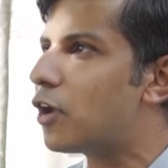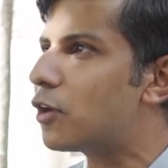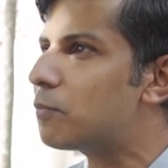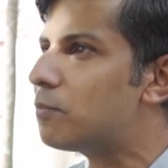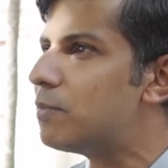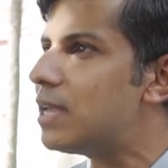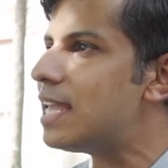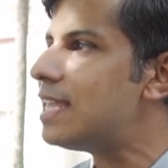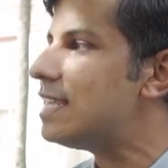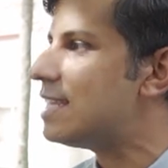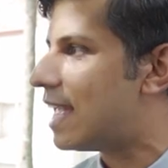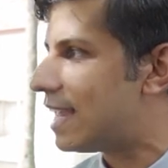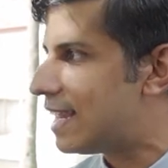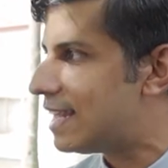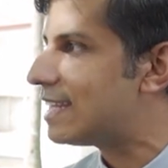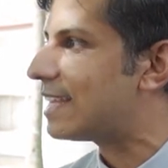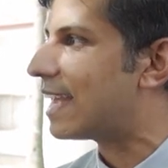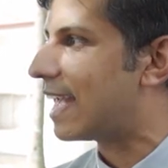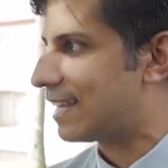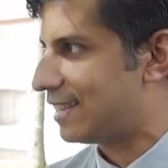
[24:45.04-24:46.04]
not be
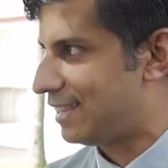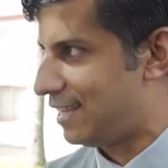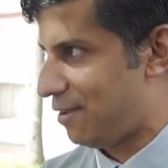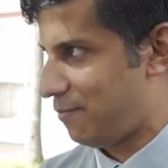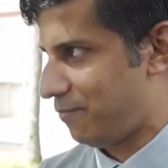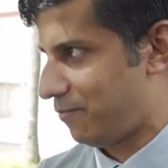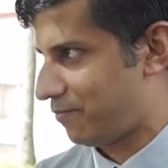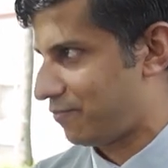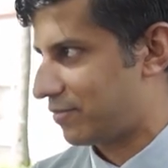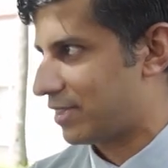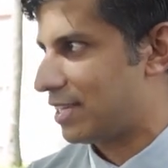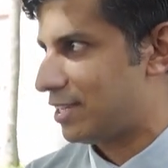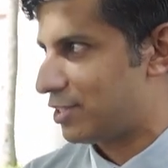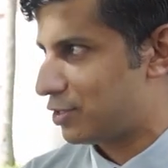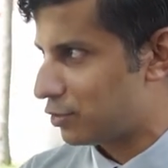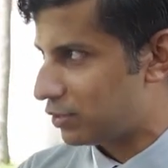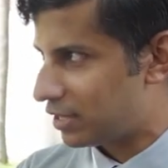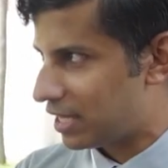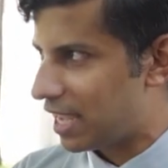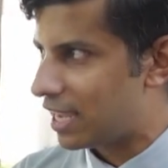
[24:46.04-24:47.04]
yelling at them.
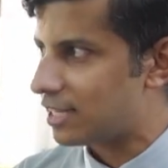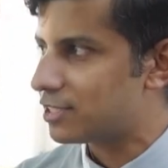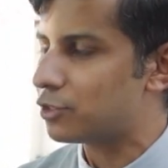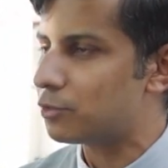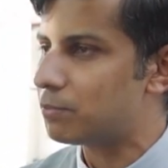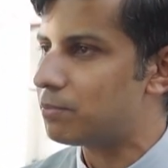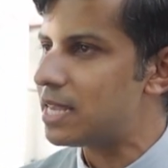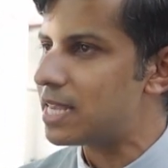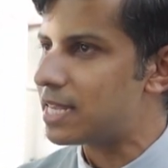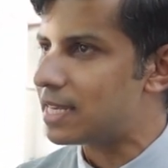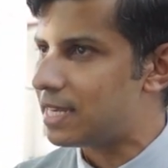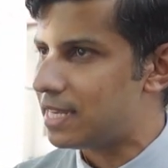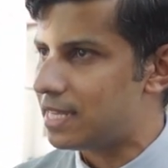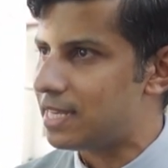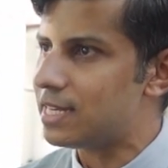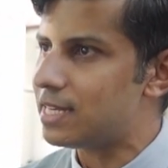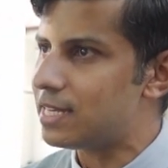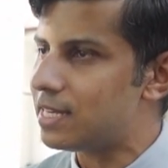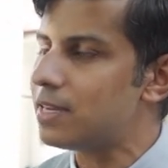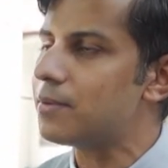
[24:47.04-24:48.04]
So there okay. should be
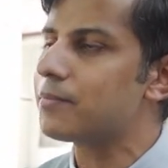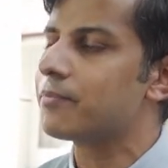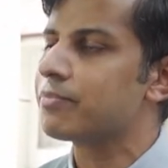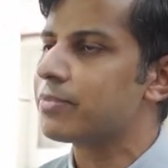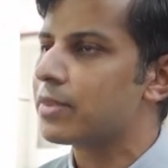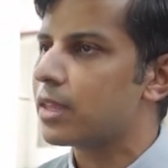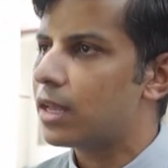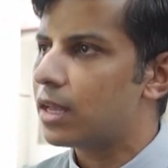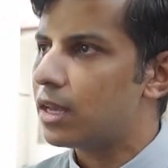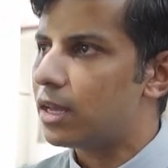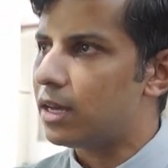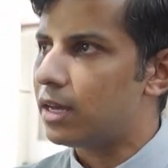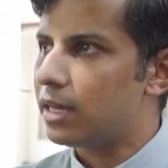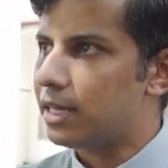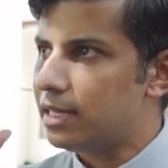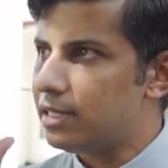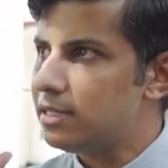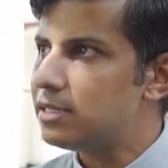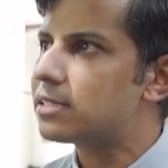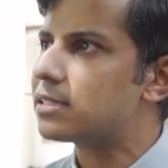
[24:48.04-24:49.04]
clear
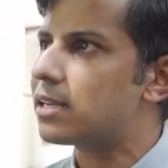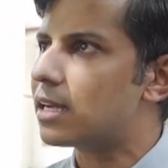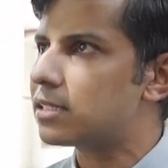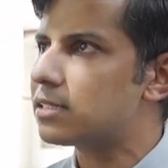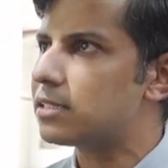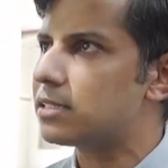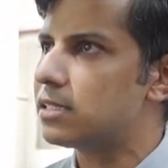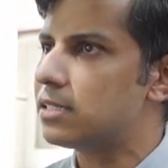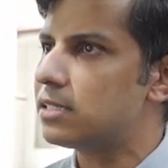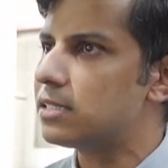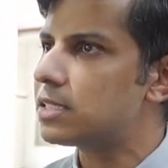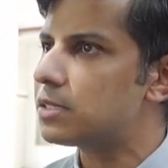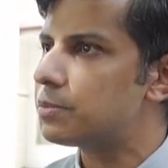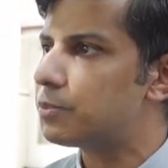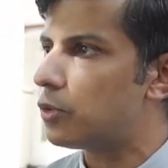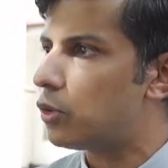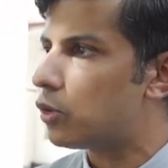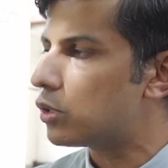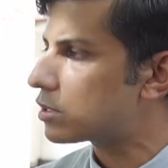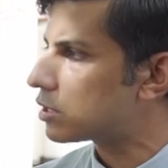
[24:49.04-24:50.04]
uh, instructions
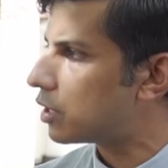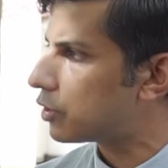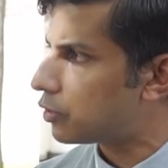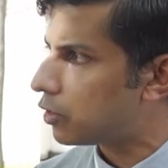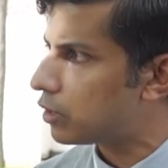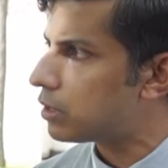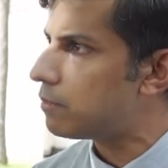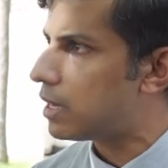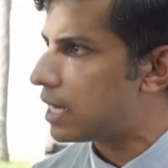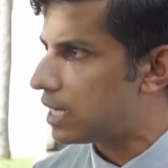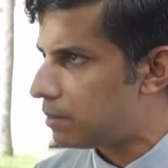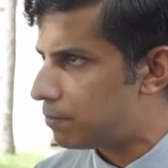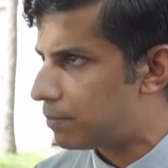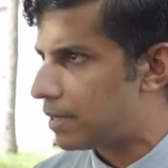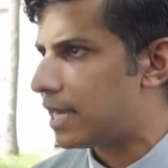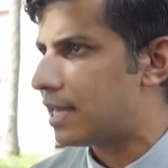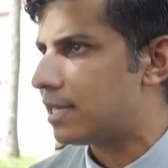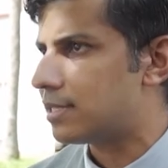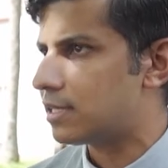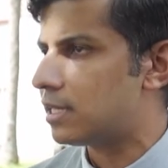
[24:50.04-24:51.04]
posted on many
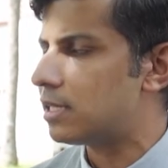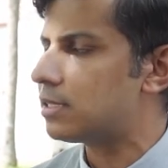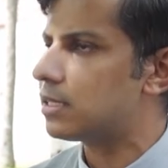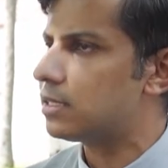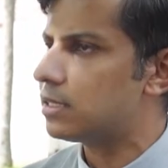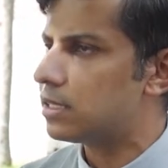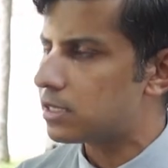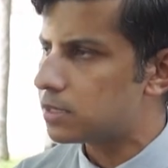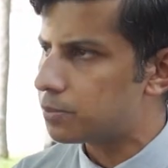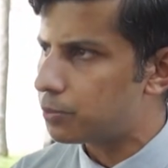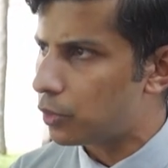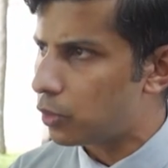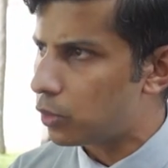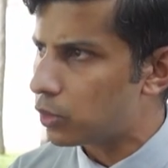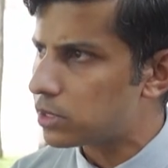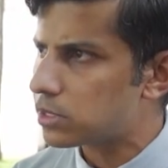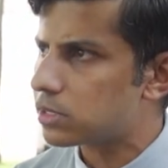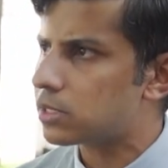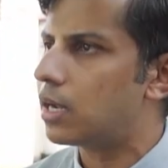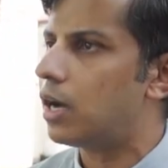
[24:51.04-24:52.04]
places in the
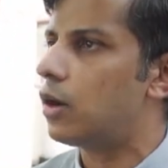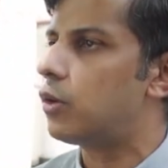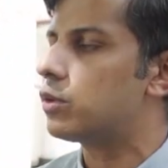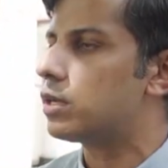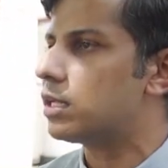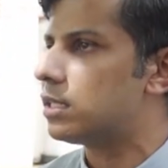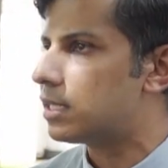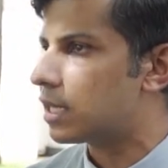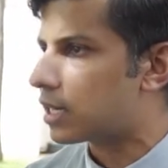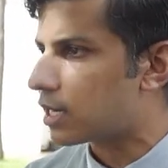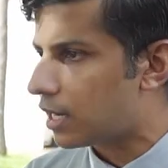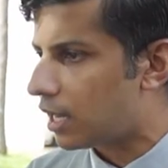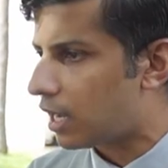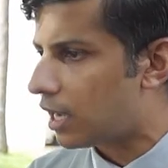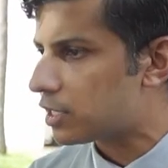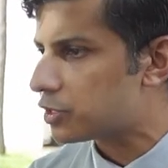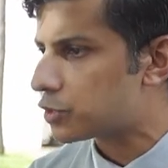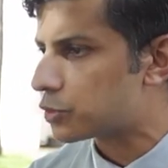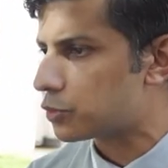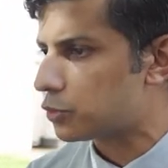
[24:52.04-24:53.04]
sports ground, in the
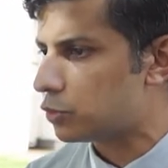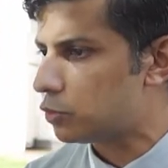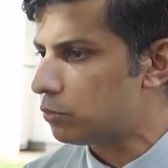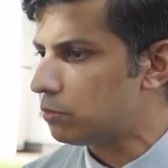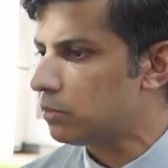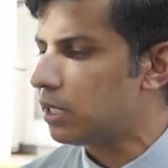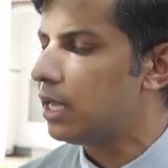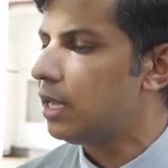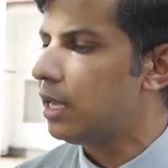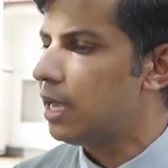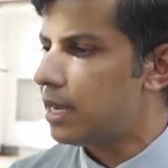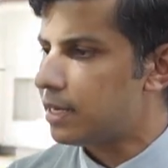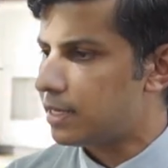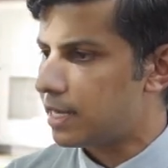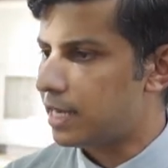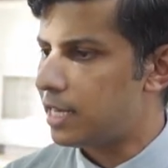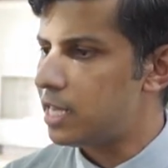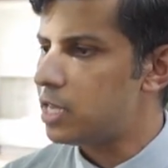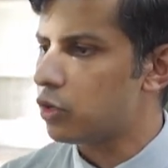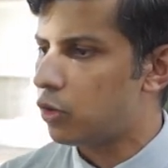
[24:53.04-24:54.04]
classroom,
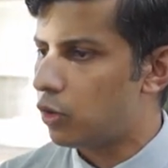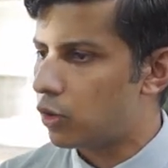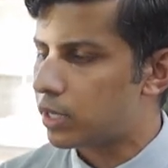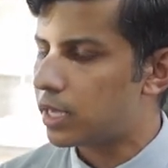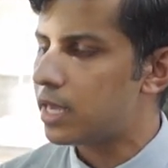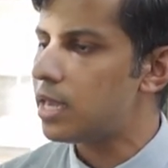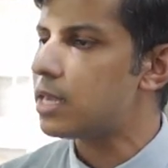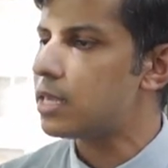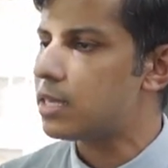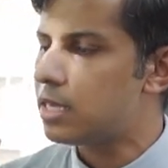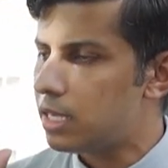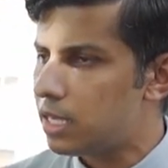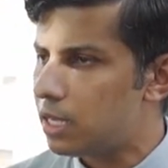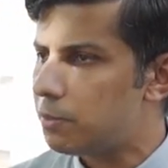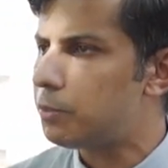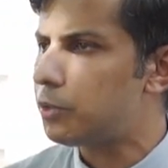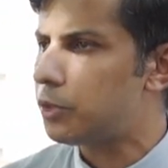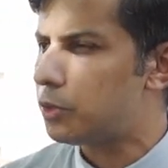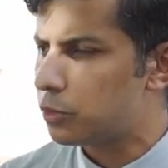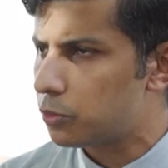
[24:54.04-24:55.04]
telling, okay,
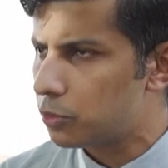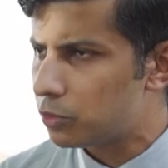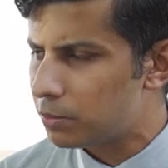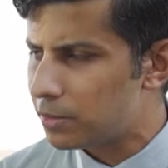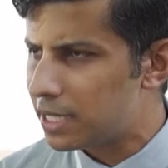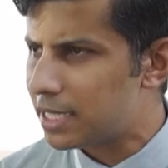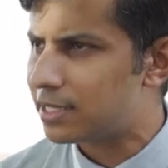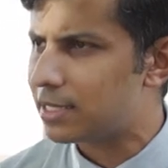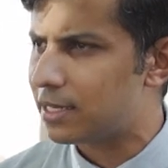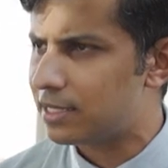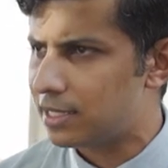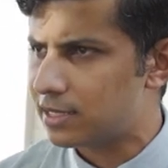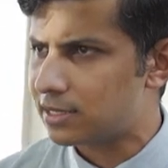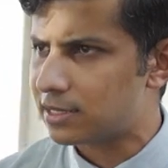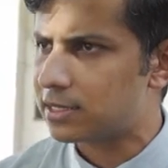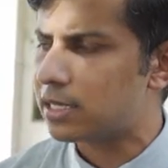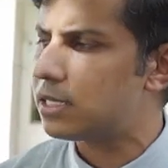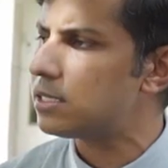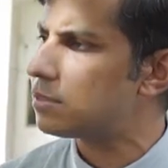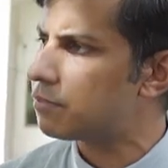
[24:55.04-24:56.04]
keep two meter
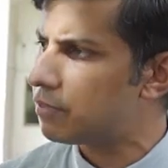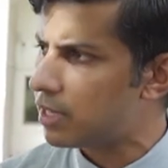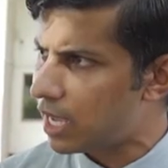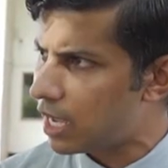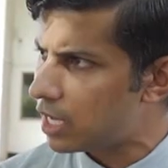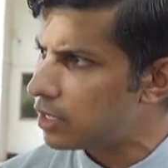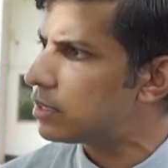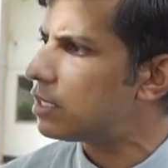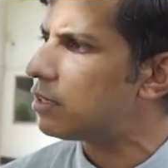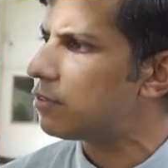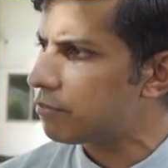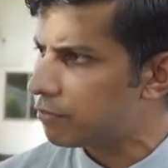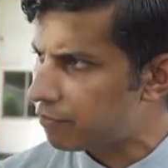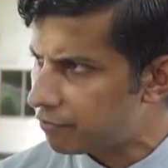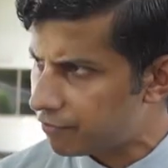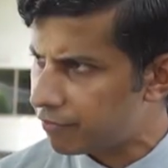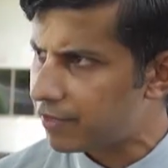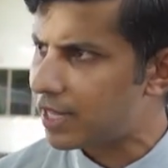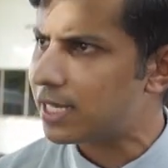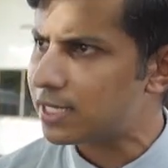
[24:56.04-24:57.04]
distance, wear the
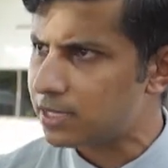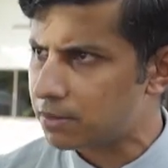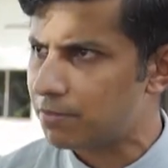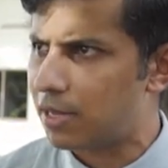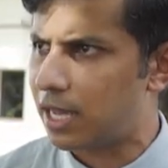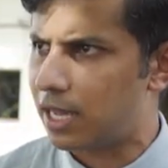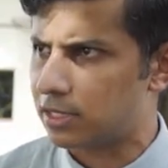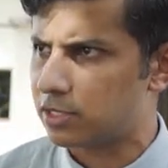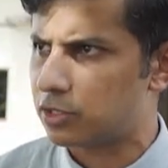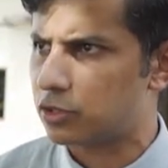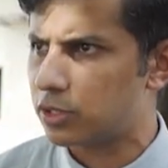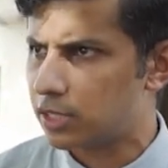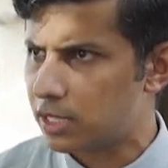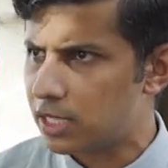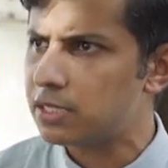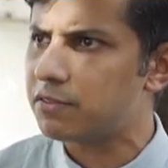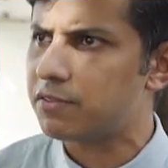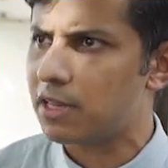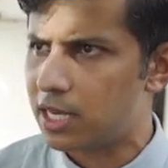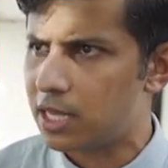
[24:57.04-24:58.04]
face mask. So
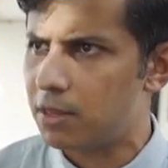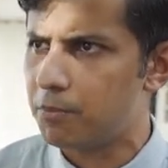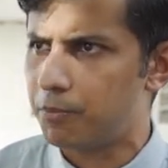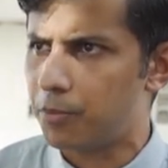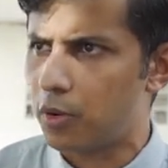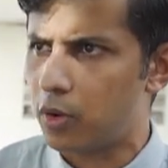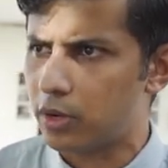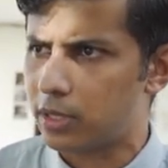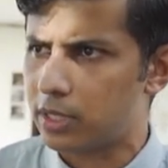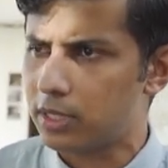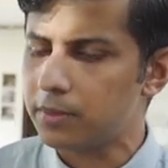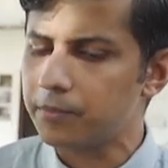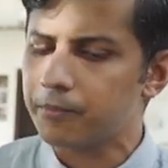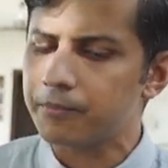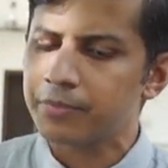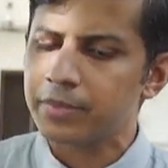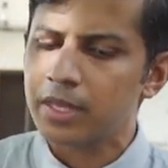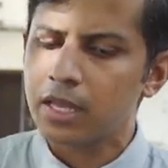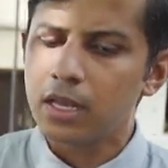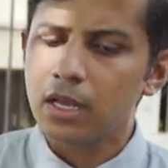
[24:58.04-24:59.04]
it is very important.
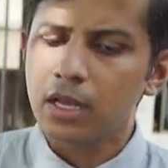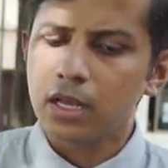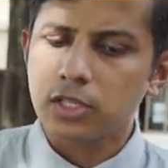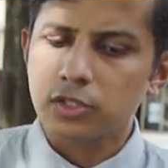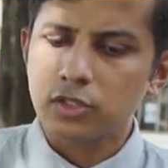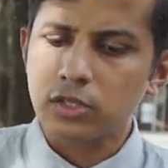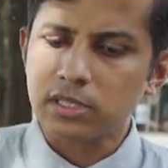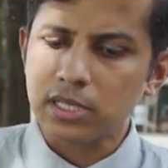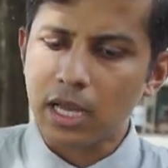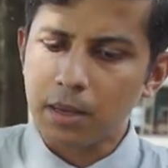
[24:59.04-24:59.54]
So